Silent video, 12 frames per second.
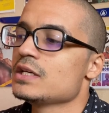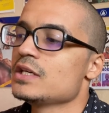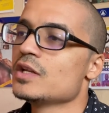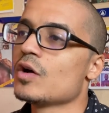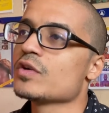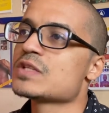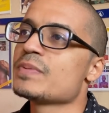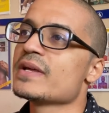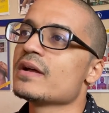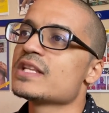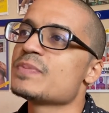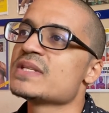you know, it's
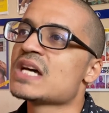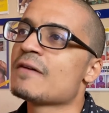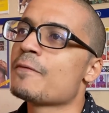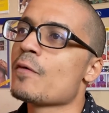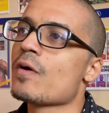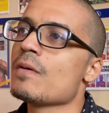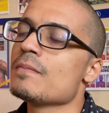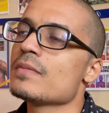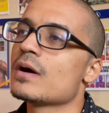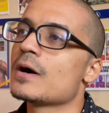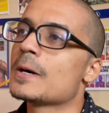been tough for him.